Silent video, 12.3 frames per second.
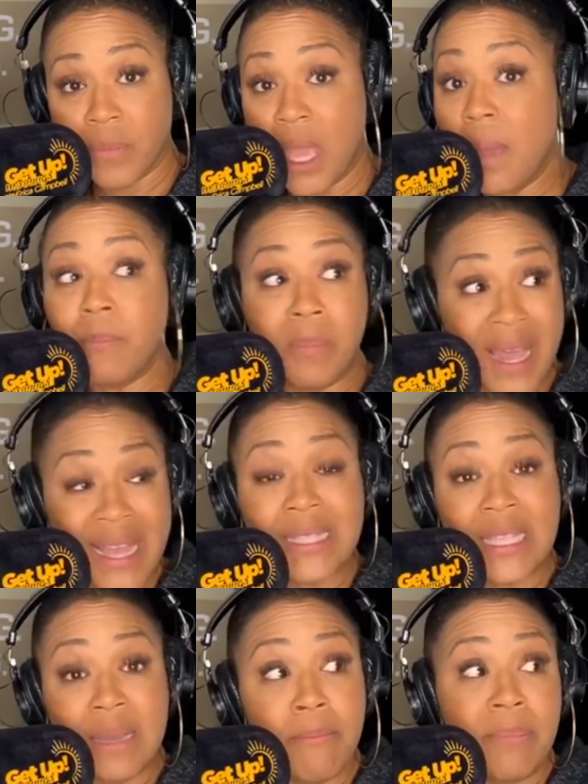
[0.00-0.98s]
and bless
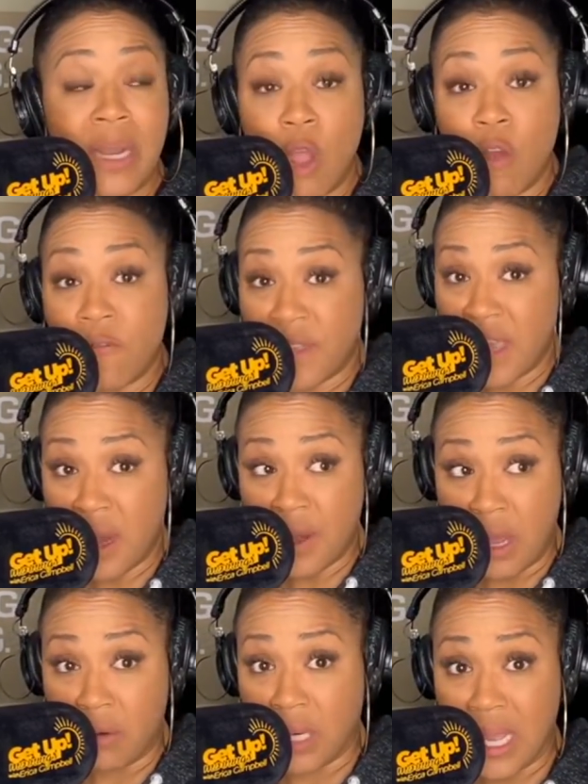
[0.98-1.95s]
them. But over there,
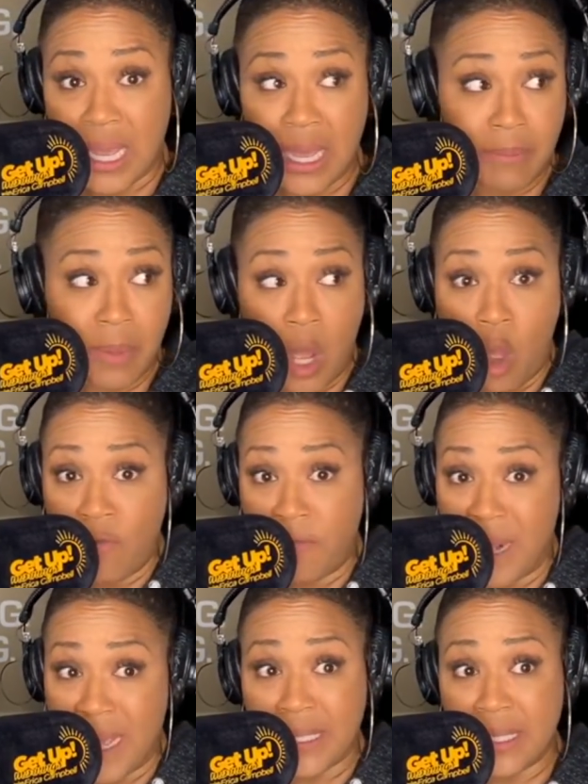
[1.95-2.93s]
though, God, but oh,
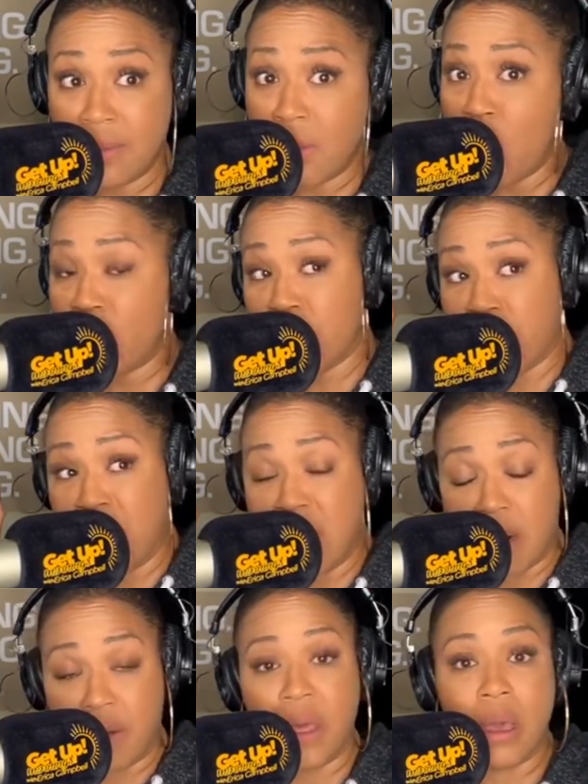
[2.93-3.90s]
bless them over
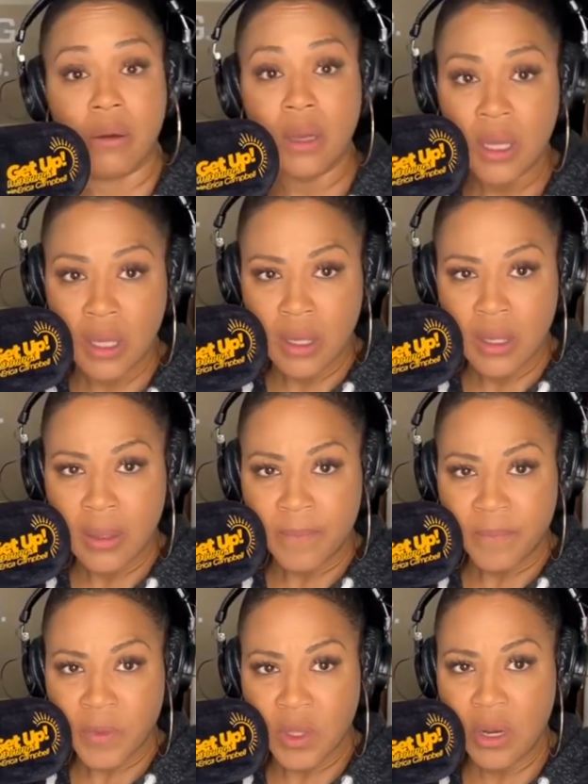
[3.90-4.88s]
there, though.
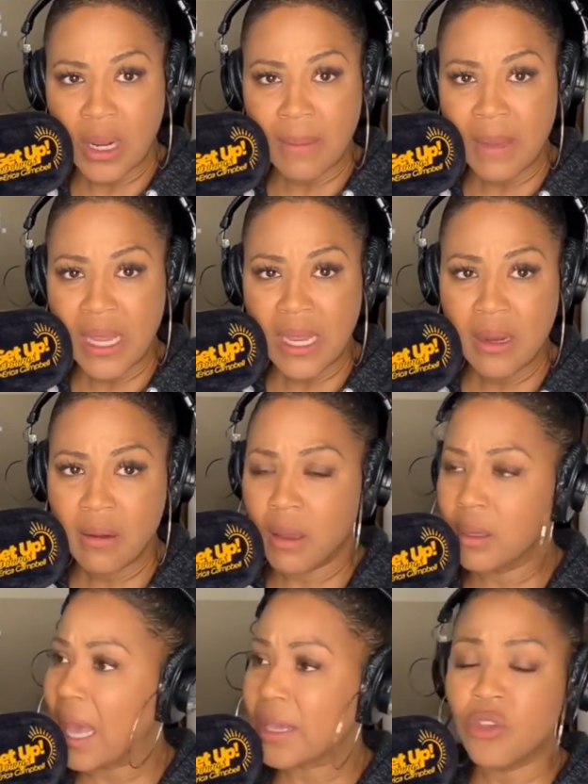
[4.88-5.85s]
You know what I mean?
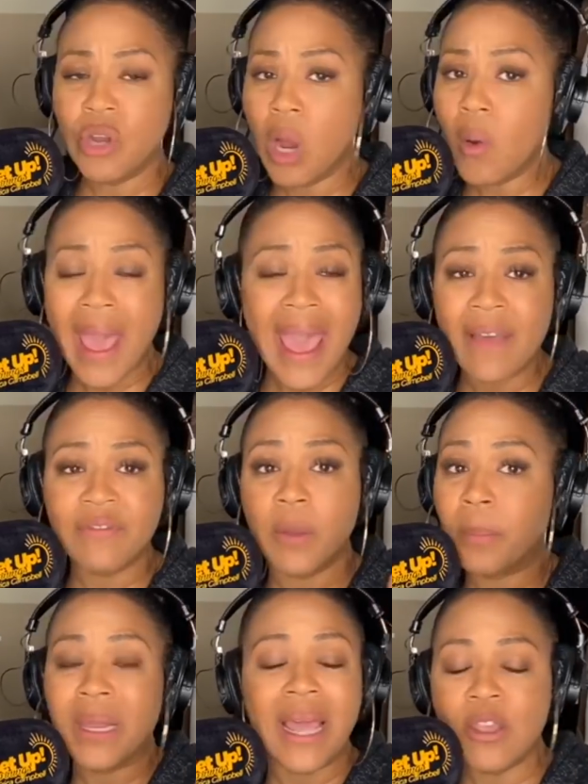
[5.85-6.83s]
Like, you don't have to
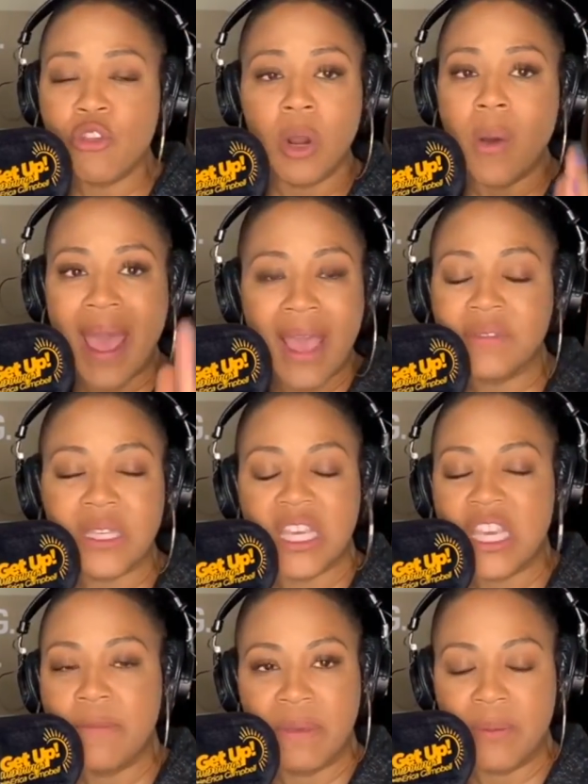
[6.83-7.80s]
play. You don't have to
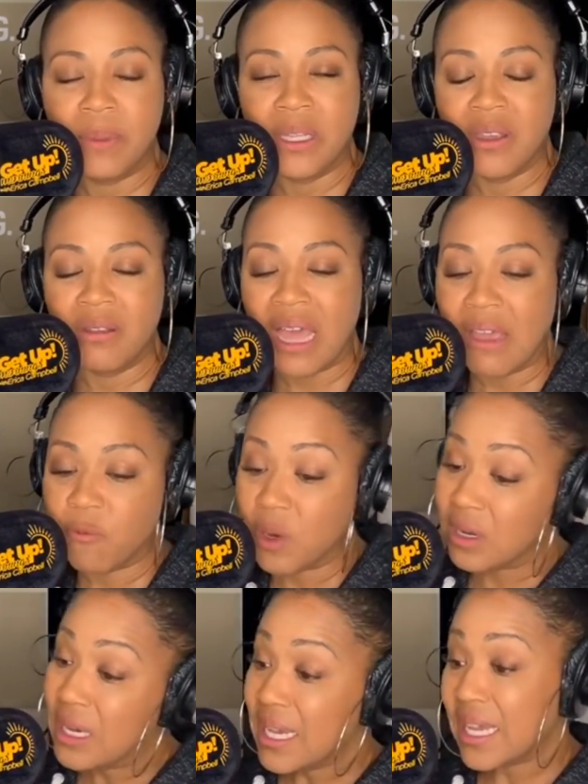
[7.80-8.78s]
keep people in your life.
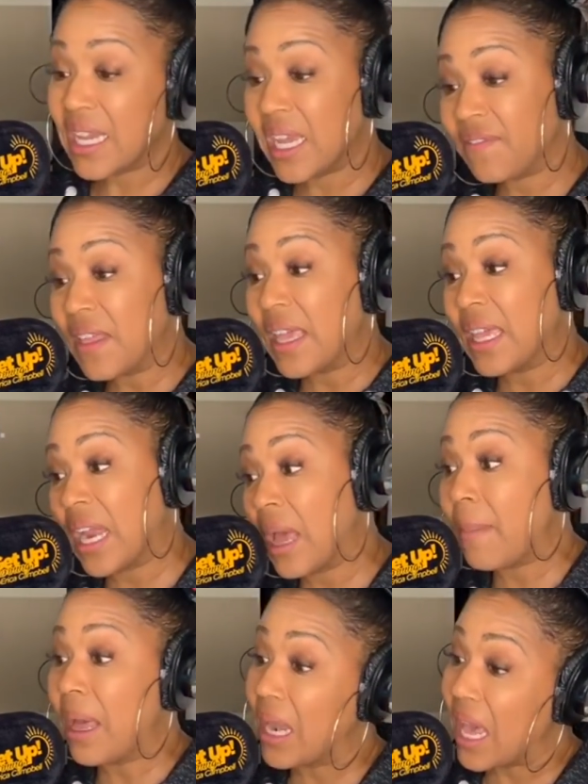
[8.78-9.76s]
Well, if they get out
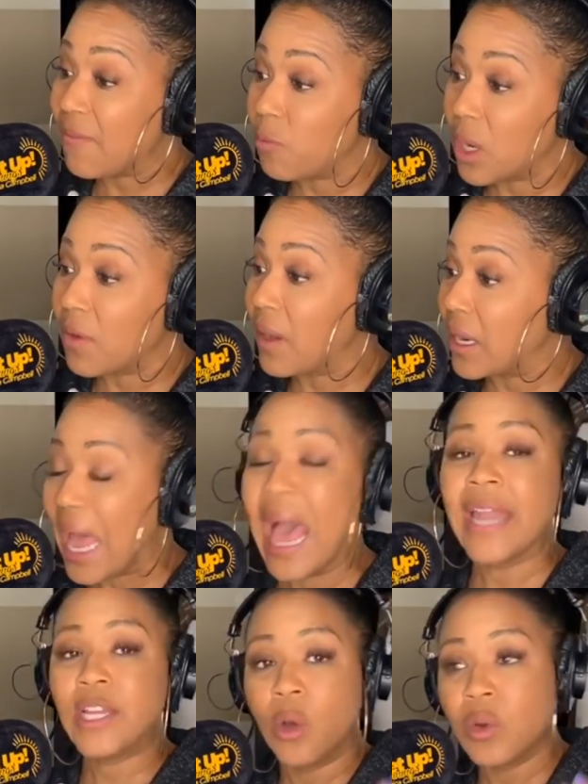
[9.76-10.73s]
of my life, what about?
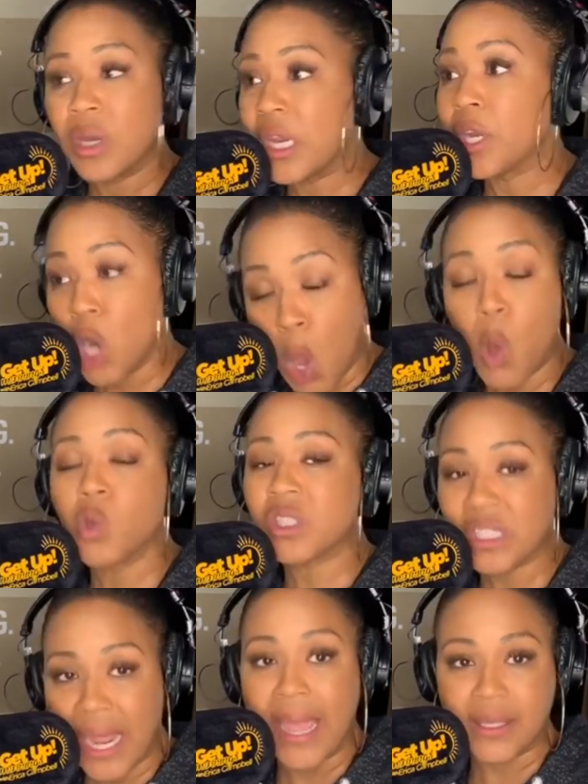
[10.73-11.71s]
I don't need no
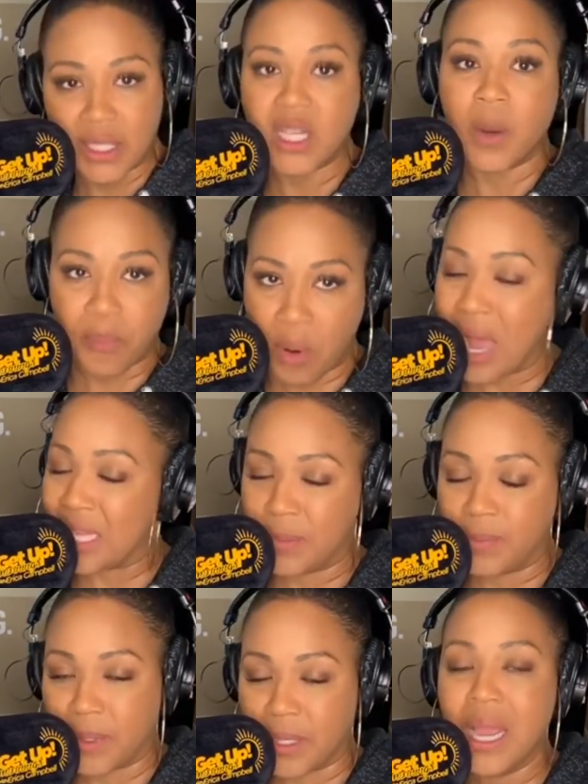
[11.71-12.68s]
snakes to
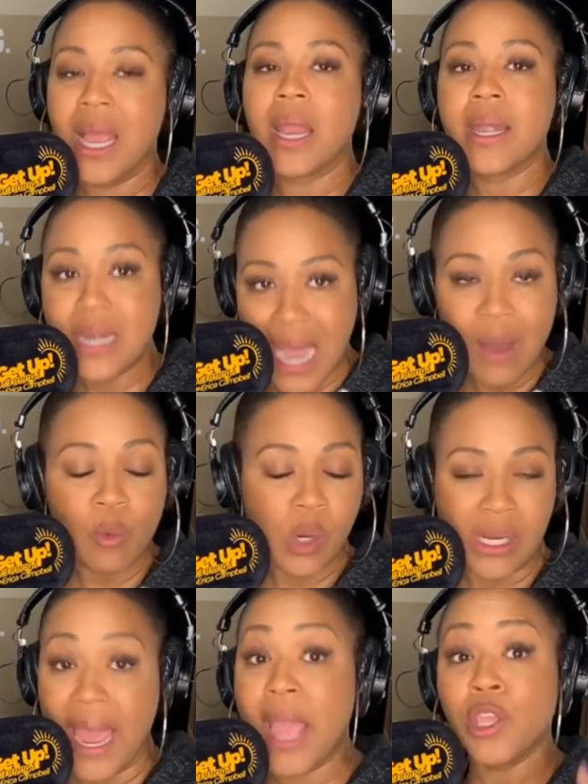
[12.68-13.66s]
prosper. Not
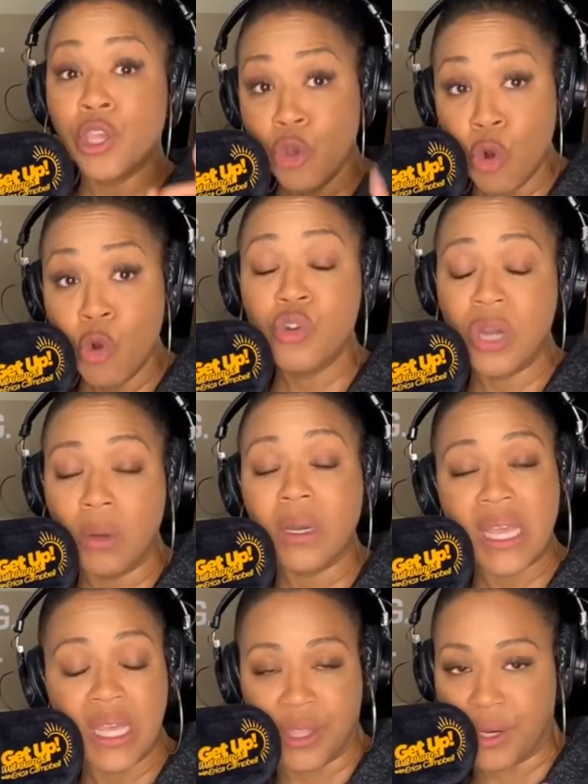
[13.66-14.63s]
one. And you don't
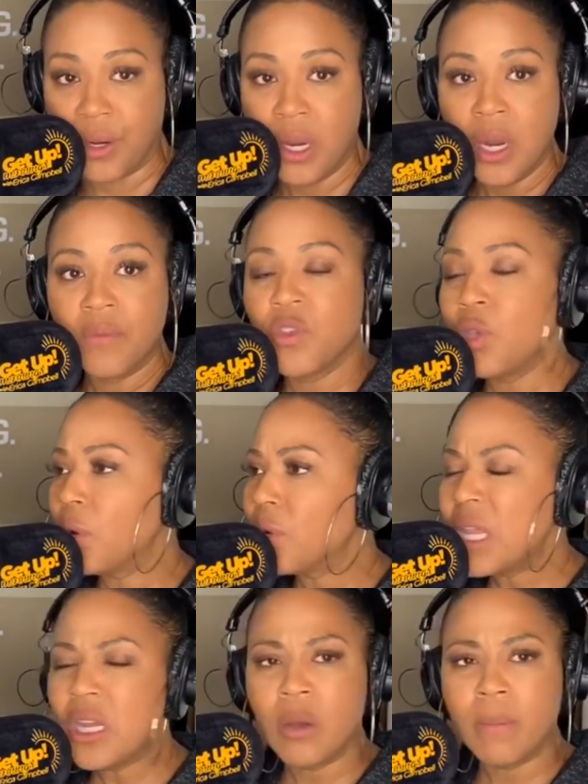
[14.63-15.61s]
either. You don't
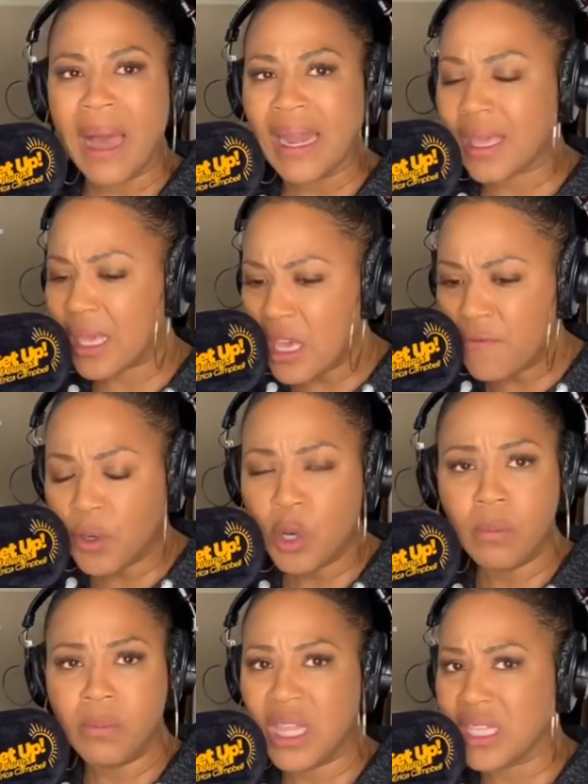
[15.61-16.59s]
need nobody
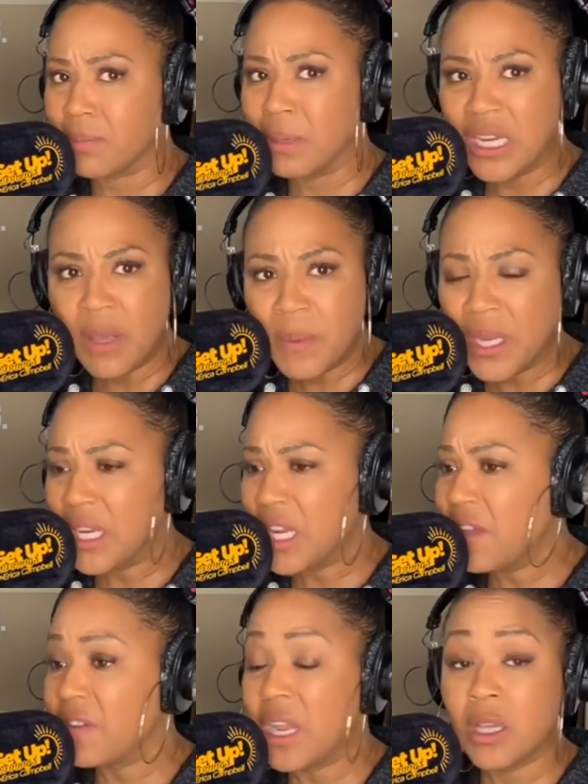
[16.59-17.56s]
evil that's
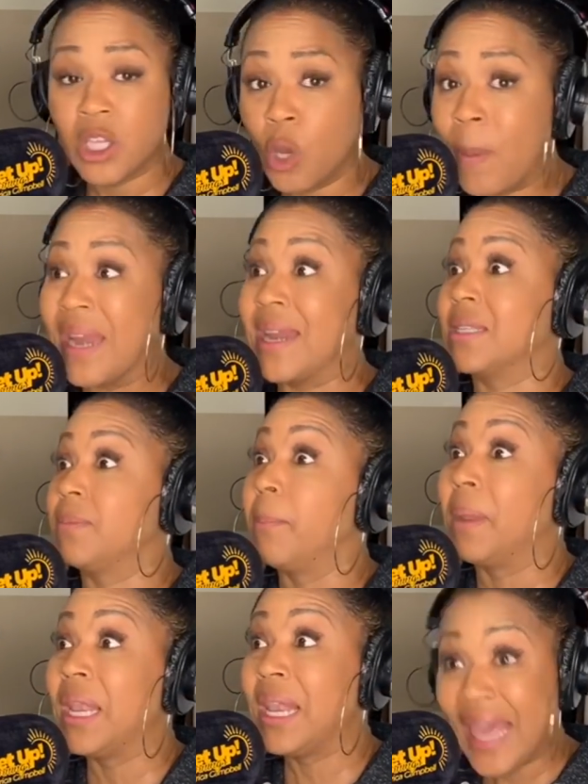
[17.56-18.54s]
manipulative. No, nobody that's
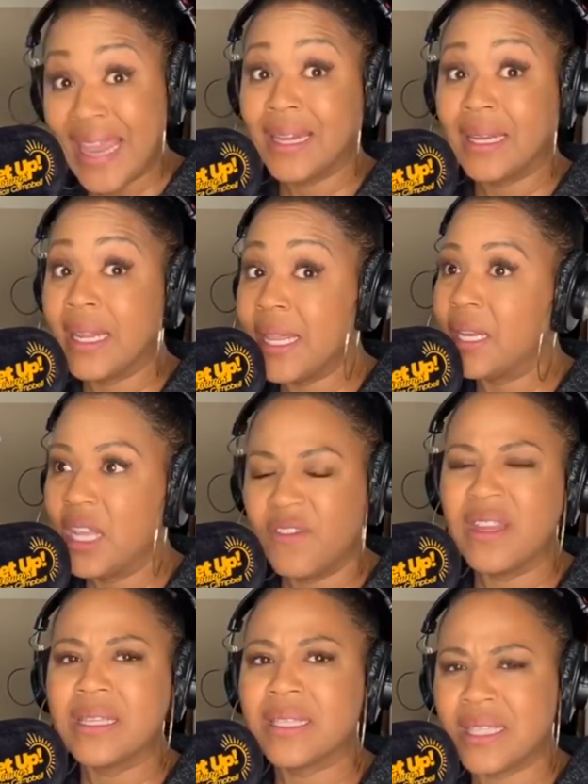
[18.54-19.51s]
blatantly
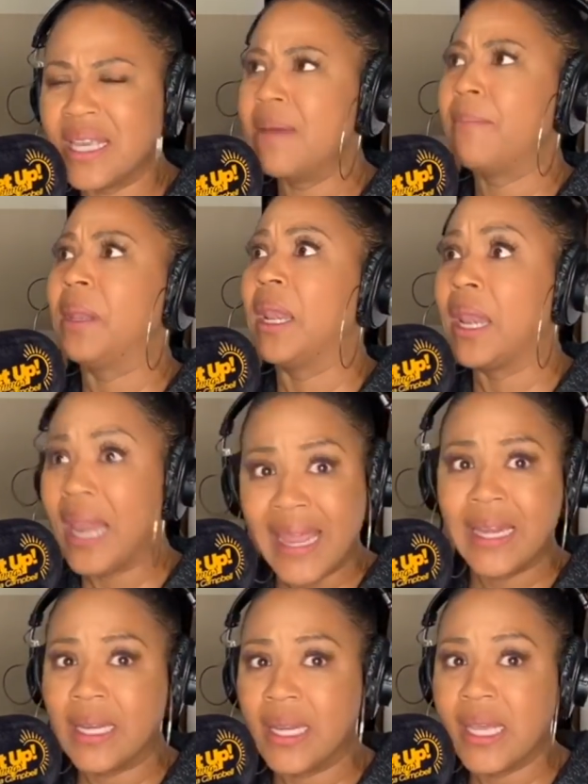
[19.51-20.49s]
living in sin,
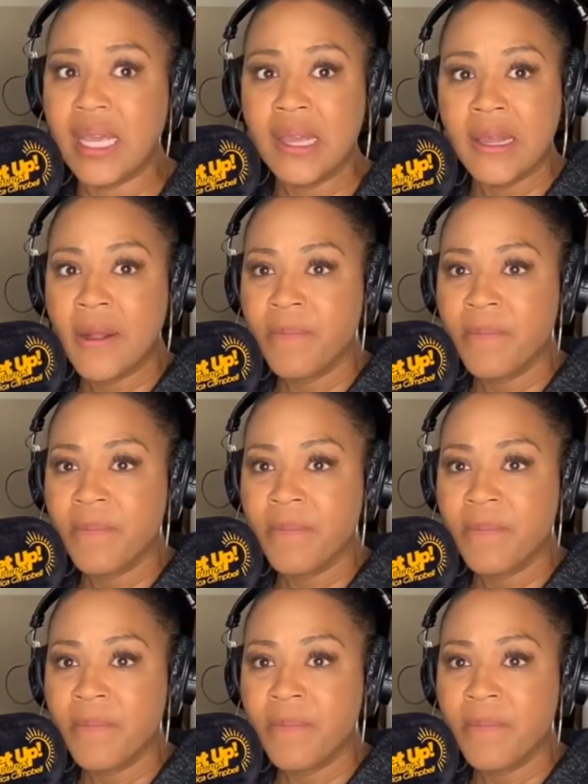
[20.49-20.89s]
blatantly,